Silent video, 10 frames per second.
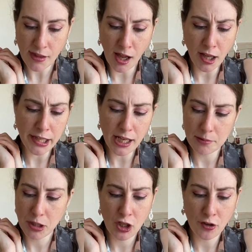I
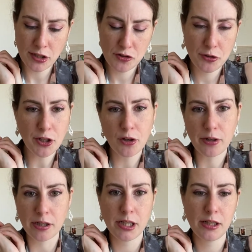am going to go
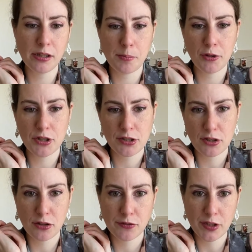and curl up on the
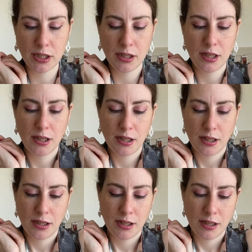sofa,
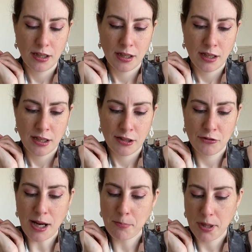
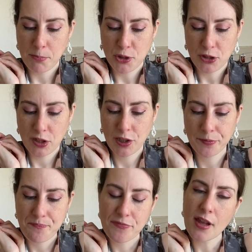grab my book
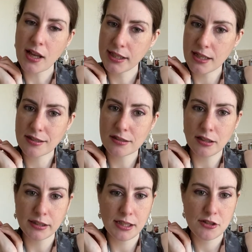and get
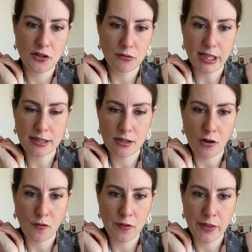stuck into the rest
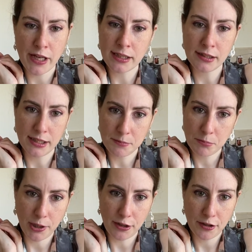of that Lindt
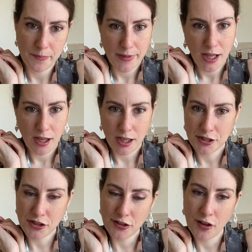bar. I
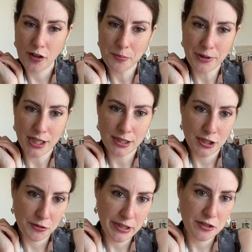do hope that
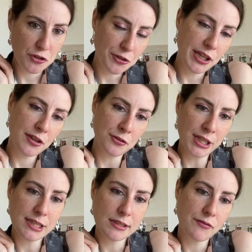you enjoy the
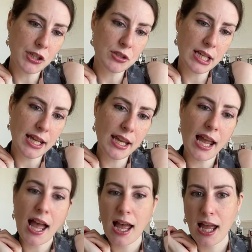rest of your
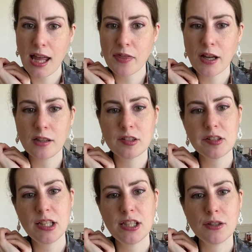day and that I'll
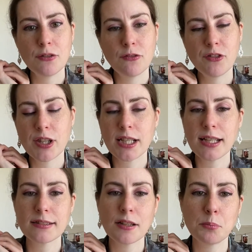see you for the
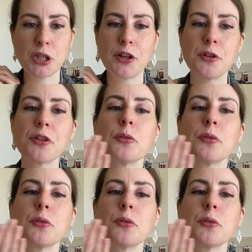next upload.